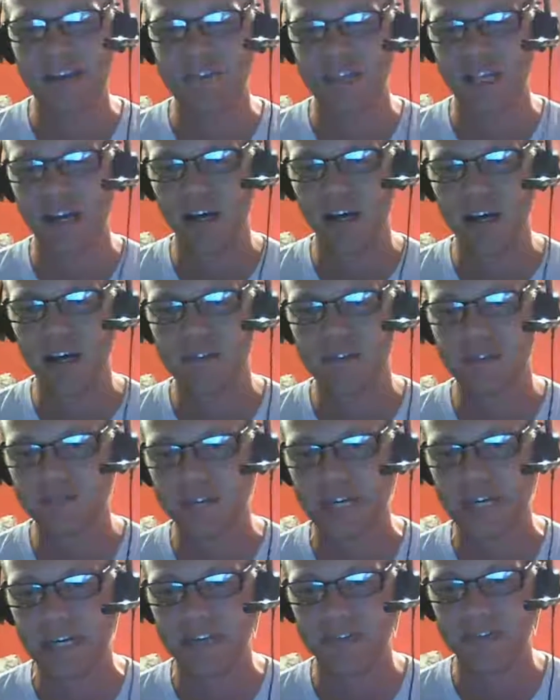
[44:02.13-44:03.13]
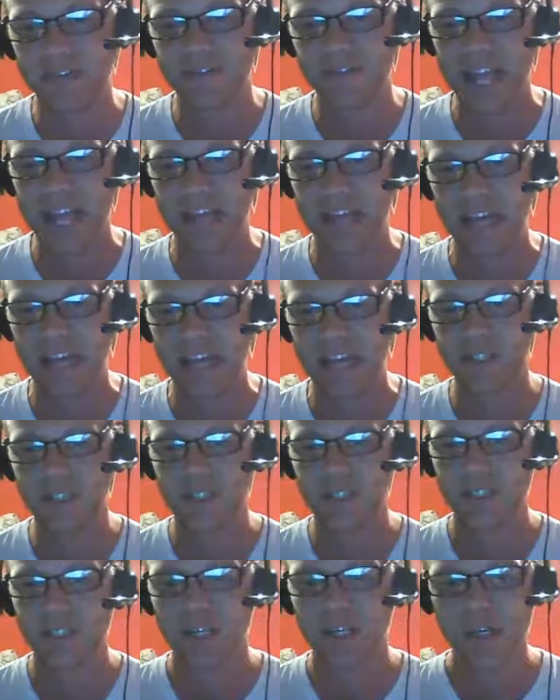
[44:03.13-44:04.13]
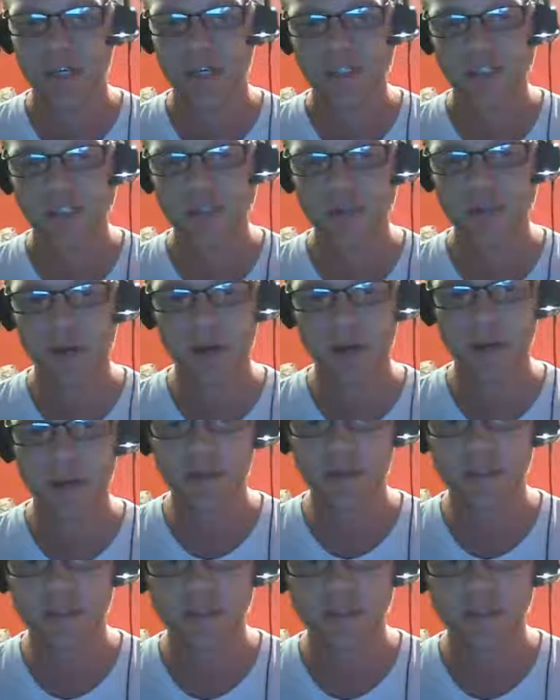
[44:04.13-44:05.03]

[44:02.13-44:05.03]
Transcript: unfair advantage to other